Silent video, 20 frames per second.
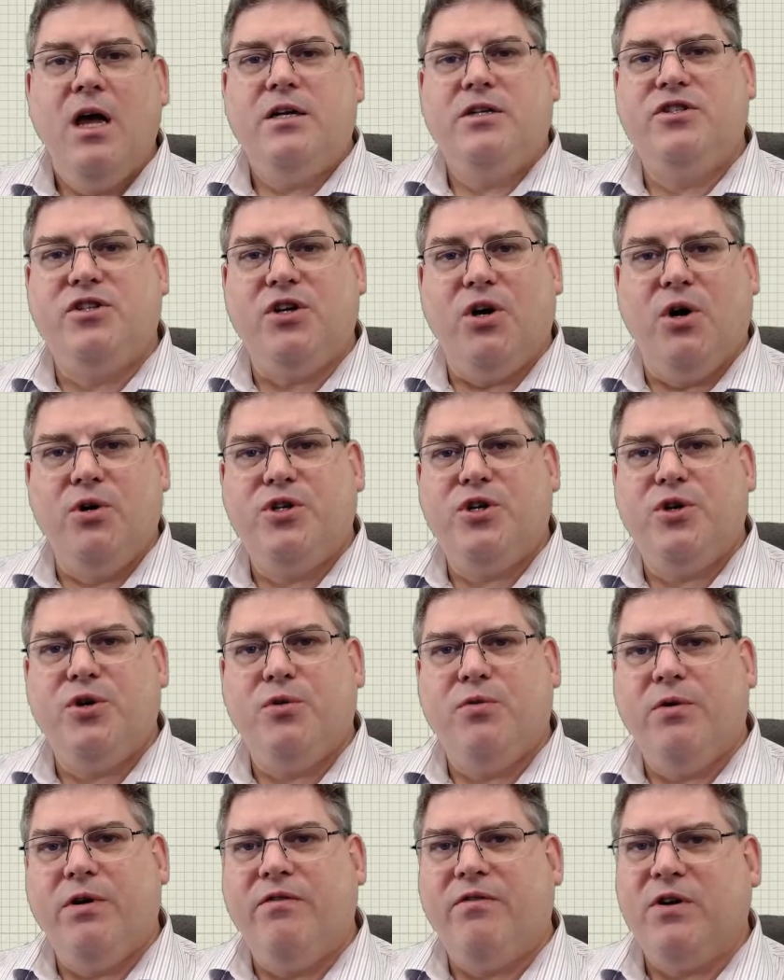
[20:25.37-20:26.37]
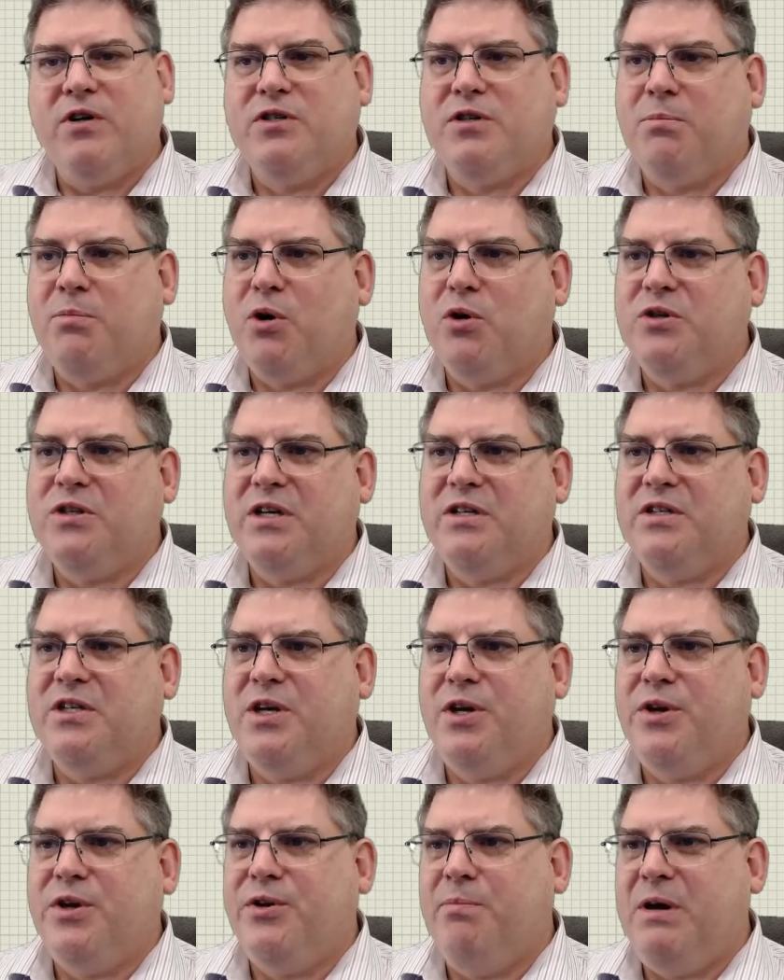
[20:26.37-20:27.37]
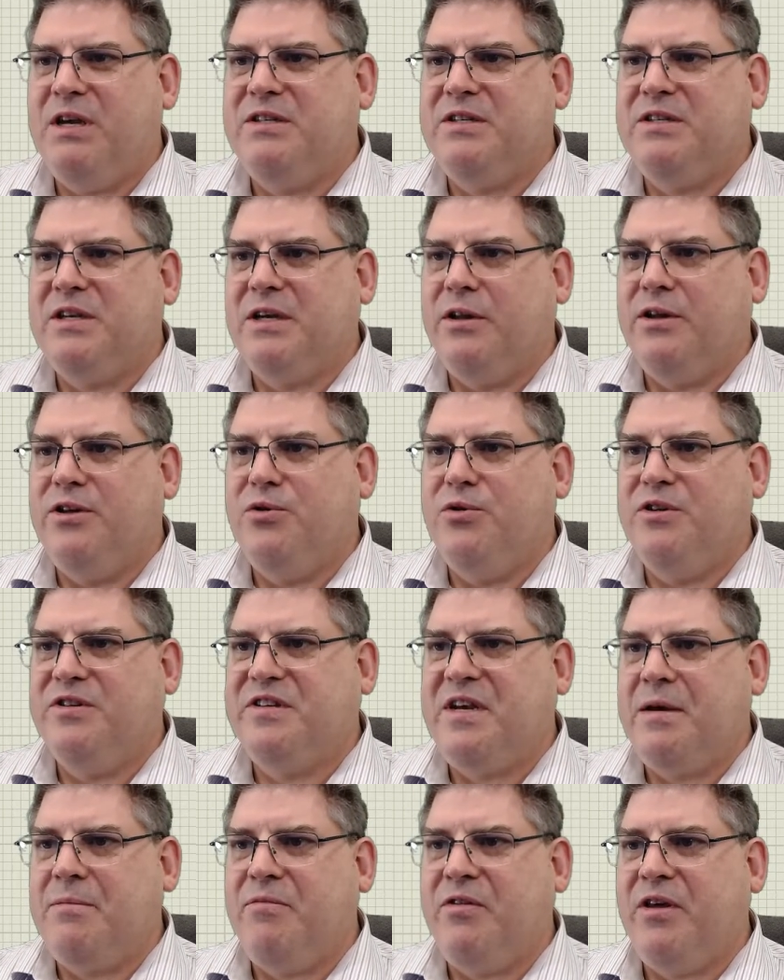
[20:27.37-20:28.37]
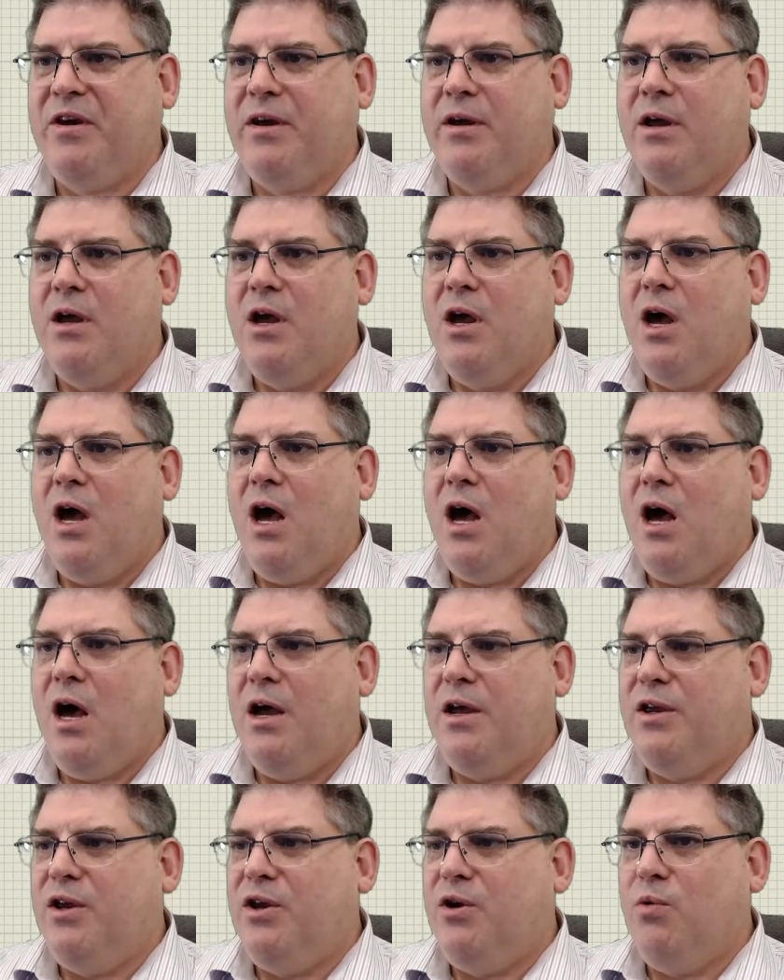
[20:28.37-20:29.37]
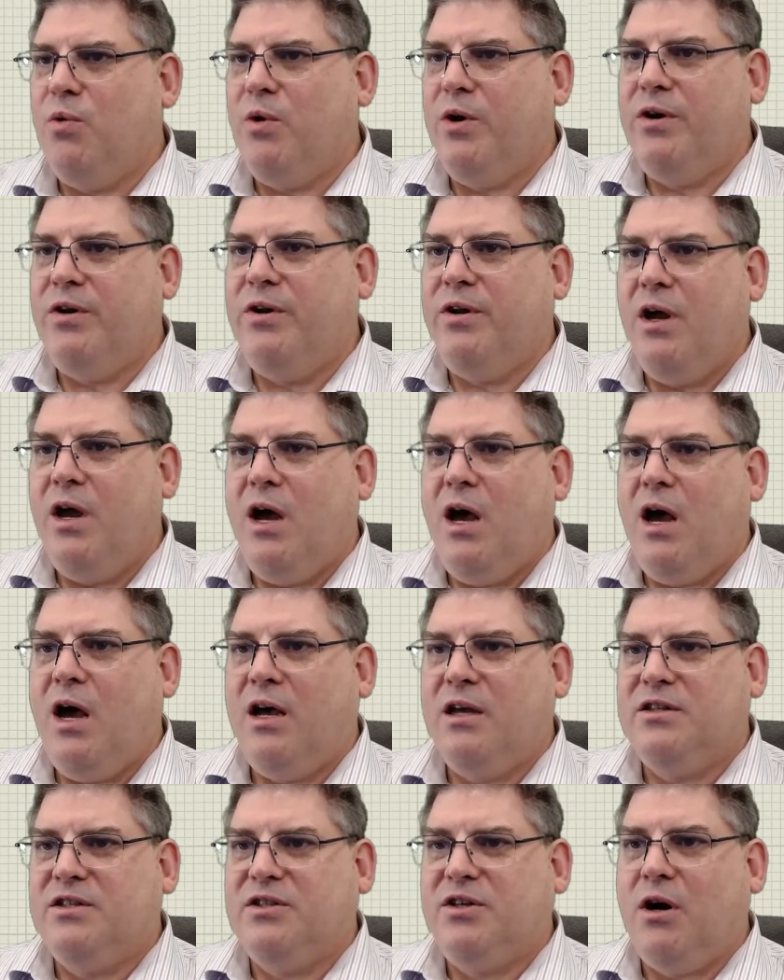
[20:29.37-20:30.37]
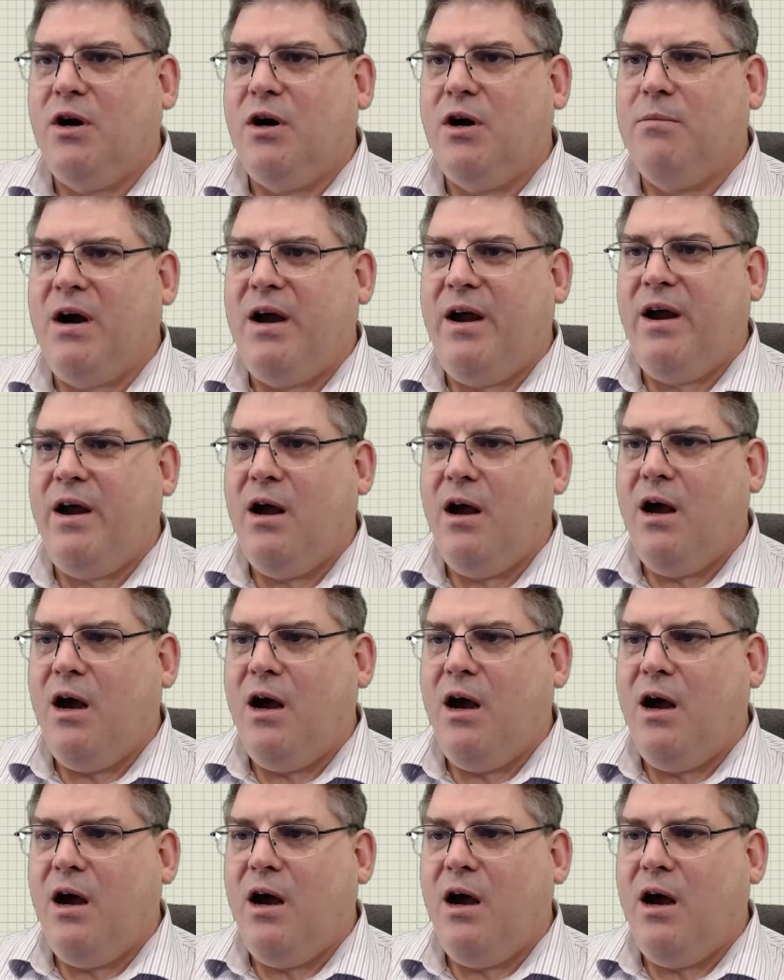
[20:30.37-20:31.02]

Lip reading: So to reverse the process, you'd basically do the same thing. You would start by